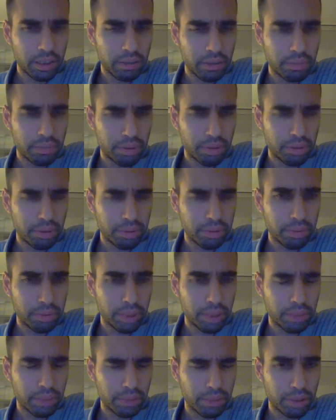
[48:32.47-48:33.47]
probably
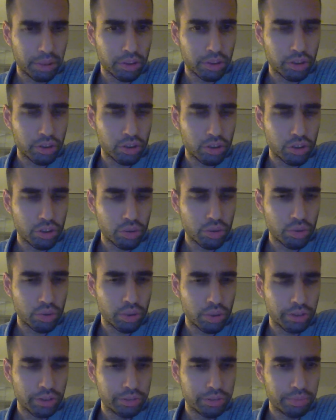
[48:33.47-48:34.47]
I'm not too
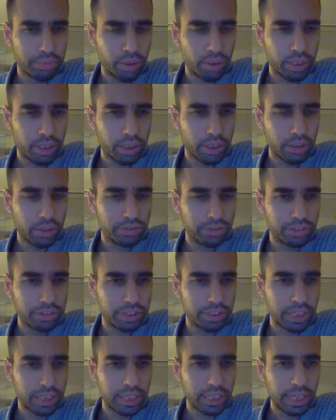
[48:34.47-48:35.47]
disappointed to
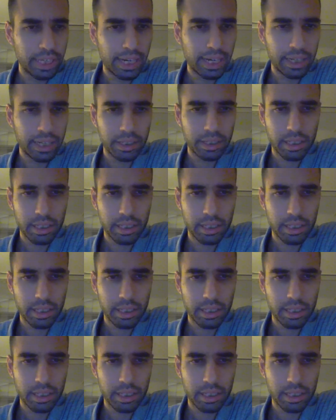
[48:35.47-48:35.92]
see that,